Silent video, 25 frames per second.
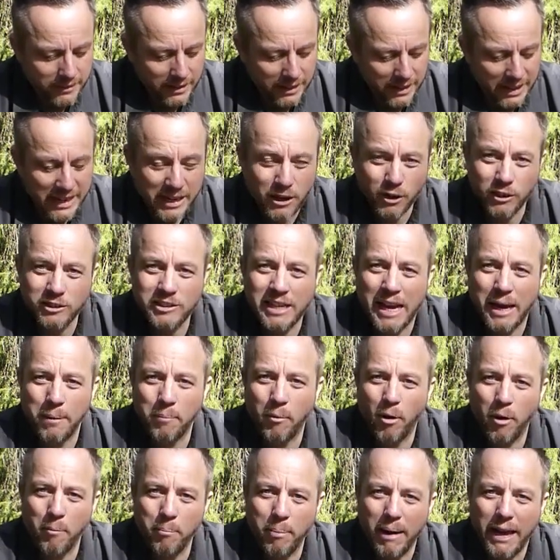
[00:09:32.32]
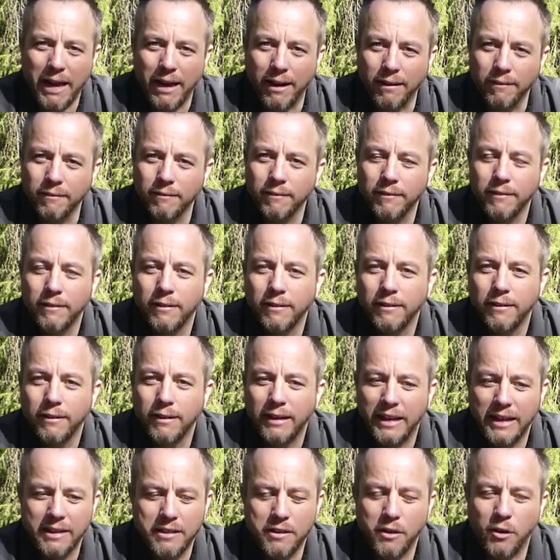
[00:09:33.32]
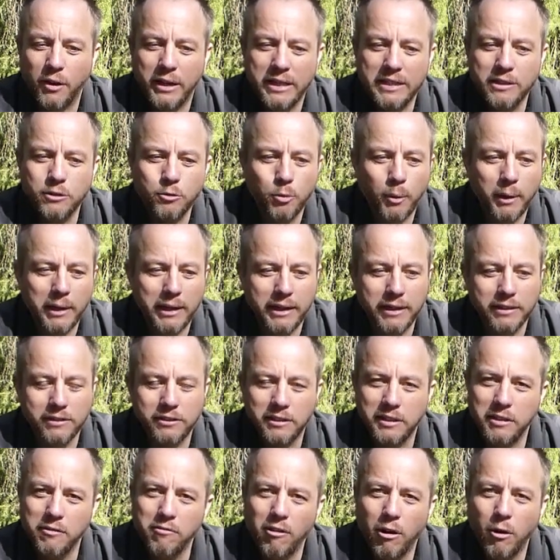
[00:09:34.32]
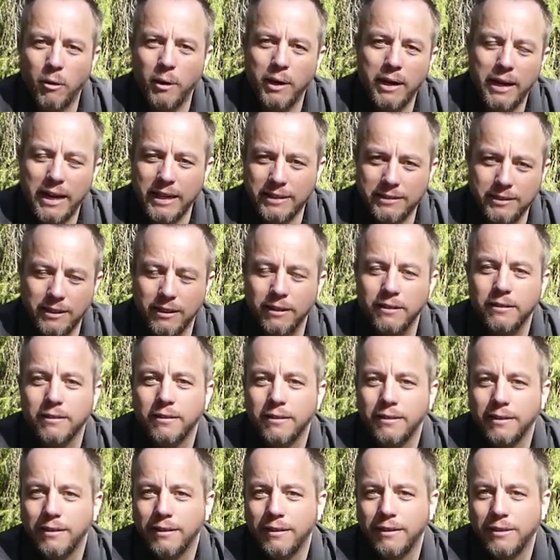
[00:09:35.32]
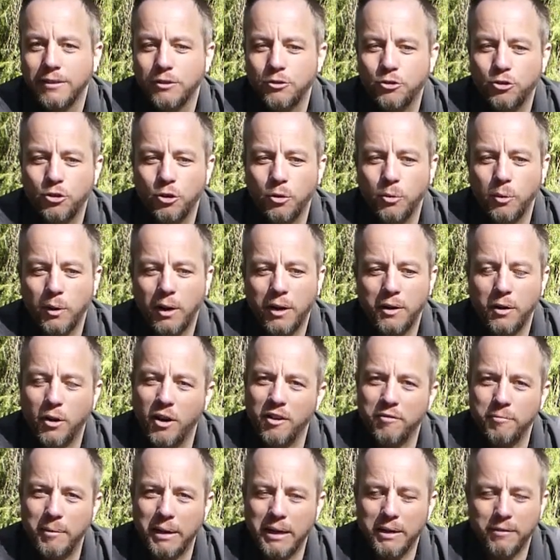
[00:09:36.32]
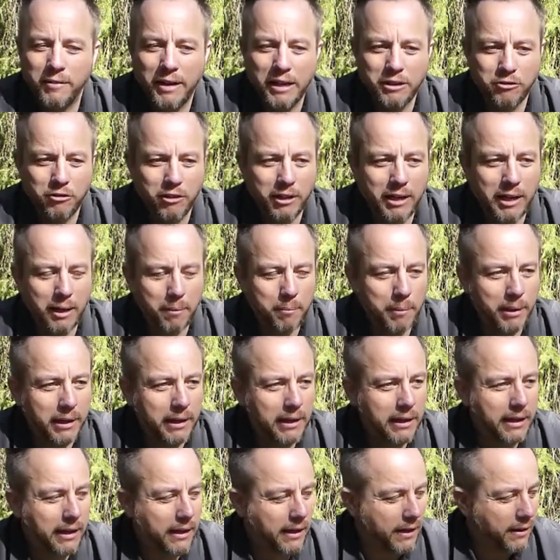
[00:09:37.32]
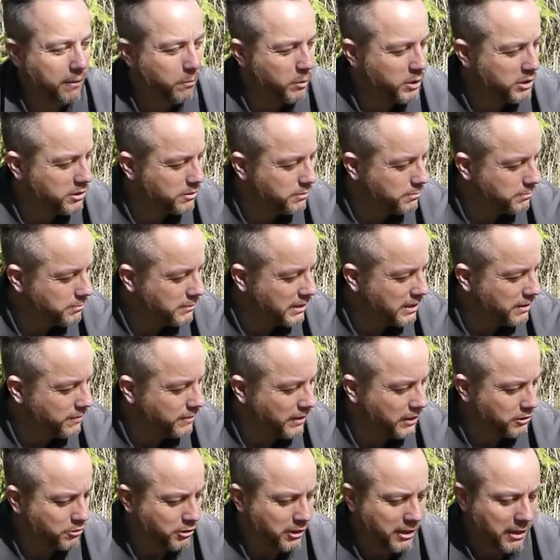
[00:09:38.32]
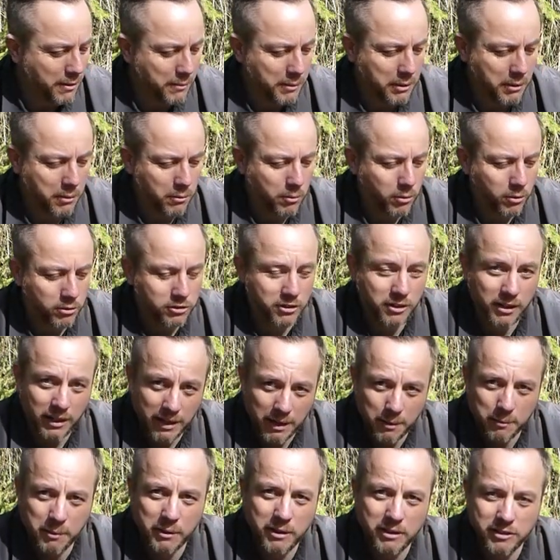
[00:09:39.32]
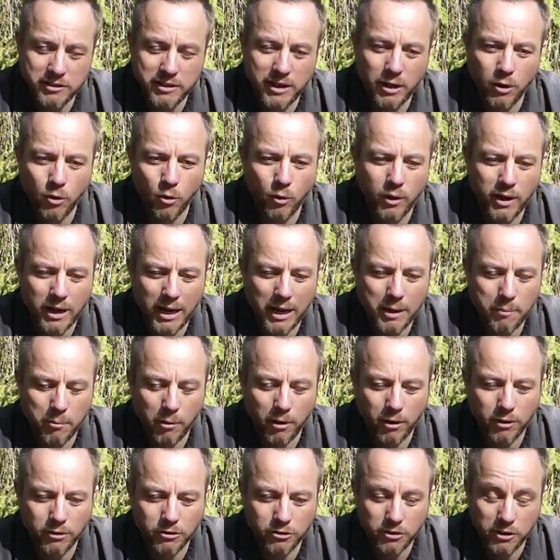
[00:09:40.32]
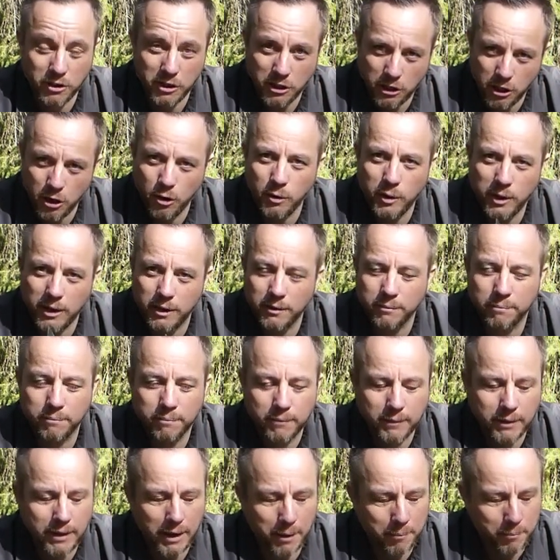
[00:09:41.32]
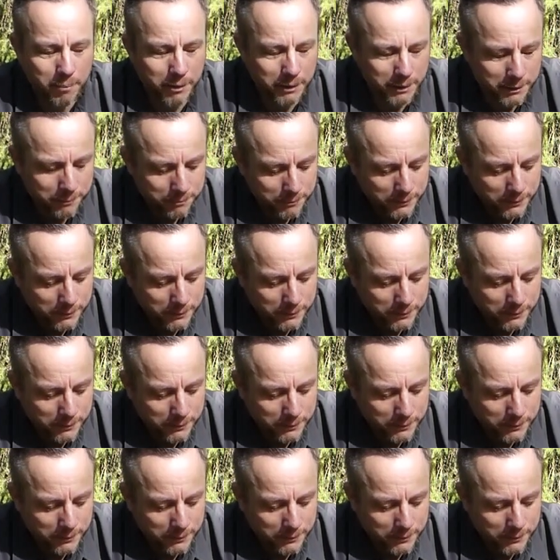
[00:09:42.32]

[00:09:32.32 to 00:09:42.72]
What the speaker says: he got attacked by a bear in the 1920s, and he wrote a letter to a knife manufacturing company, and which manufacturing company it was, the company that's now called K-bar, so the Union Company.